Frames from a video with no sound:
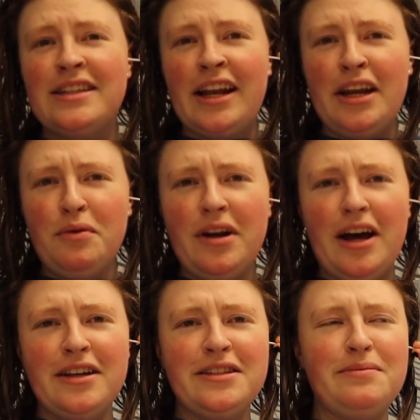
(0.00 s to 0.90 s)
Is it anyone
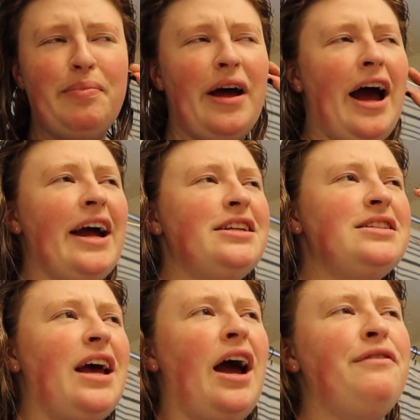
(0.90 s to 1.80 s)
else? But I
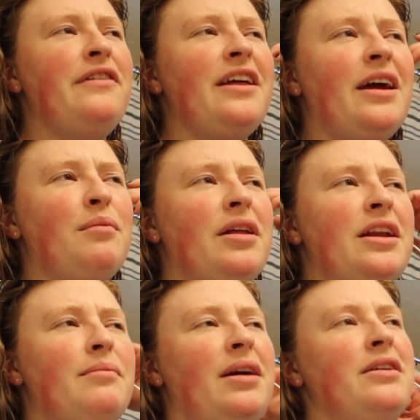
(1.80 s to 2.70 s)
feel like I'm
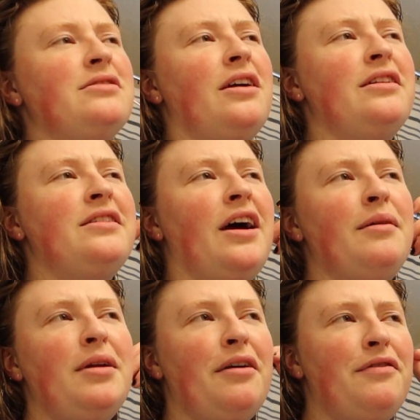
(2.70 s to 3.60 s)
cleaning my ears all the
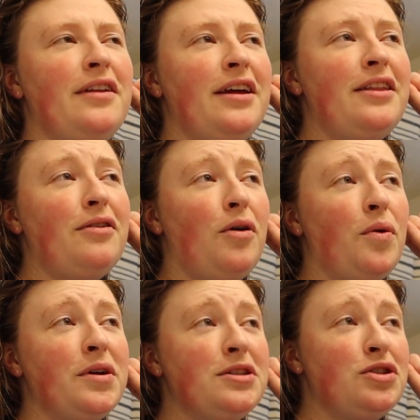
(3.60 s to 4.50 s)
time and I feel like they're
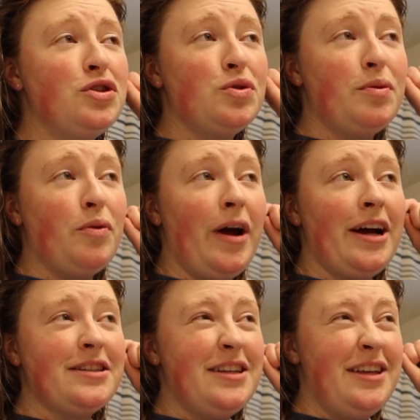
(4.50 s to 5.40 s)
always super
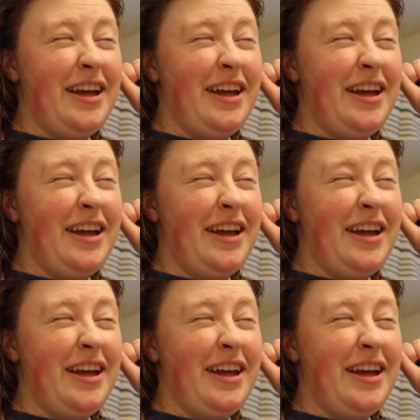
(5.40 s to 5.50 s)
waxy.